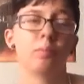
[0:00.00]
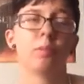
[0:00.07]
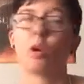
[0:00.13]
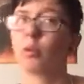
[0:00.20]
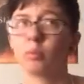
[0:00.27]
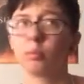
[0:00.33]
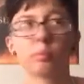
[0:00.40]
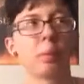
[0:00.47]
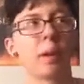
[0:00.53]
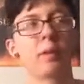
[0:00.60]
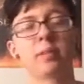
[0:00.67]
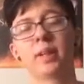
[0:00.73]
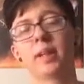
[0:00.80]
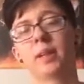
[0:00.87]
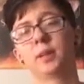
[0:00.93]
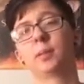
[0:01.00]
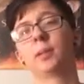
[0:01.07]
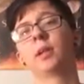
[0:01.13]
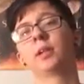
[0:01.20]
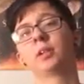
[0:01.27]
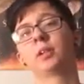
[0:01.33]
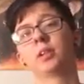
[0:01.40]
don't bind with ace
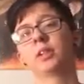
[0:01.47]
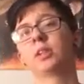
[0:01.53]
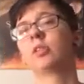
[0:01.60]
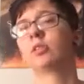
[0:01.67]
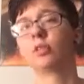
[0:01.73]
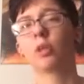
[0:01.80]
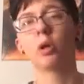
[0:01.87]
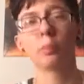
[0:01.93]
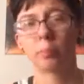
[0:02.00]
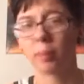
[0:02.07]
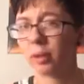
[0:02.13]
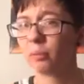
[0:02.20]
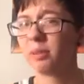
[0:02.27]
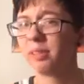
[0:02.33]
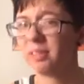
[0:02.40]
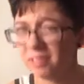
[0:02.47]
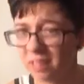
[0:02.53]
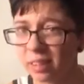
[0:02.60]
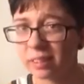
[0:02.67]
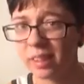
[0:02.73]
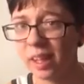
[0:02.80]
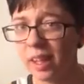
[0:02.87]
bandages. Don't bind with
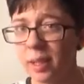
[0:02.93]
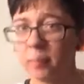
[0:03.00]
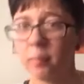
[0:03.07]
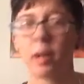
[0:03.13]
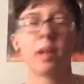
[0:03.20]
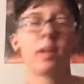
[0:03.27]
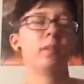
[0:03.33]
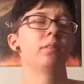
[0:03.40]
duct tape.